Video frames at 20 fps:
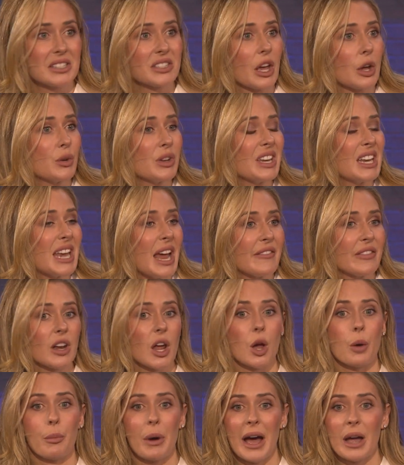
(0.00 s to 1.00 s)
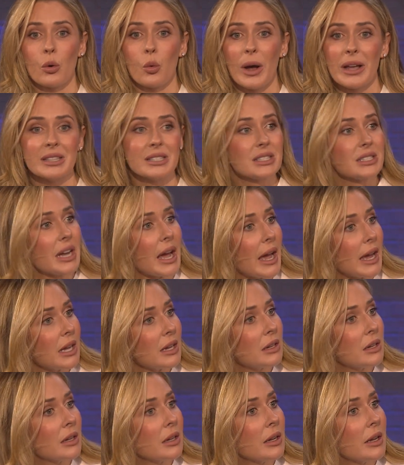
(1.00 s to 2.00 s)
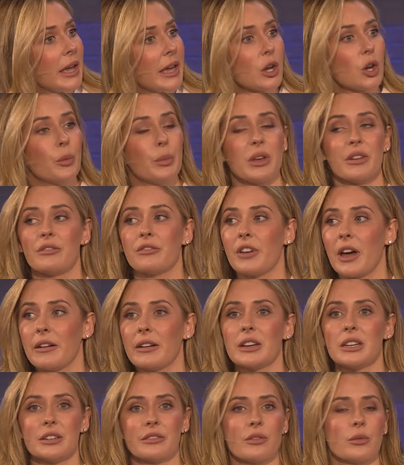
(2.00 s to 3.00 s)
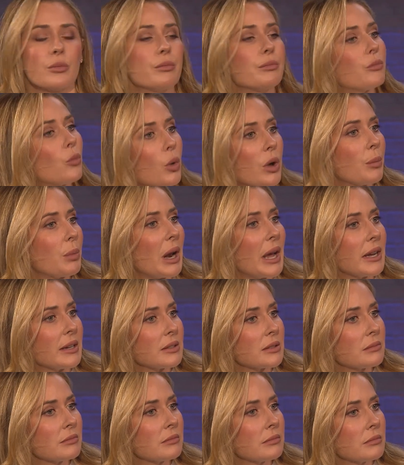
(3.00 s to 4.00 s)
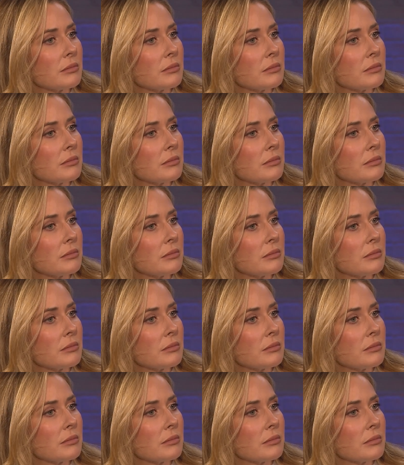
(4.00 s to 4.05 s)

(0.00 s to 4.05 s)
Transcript: So you never know. By Wednesday, it could be a very different workplace.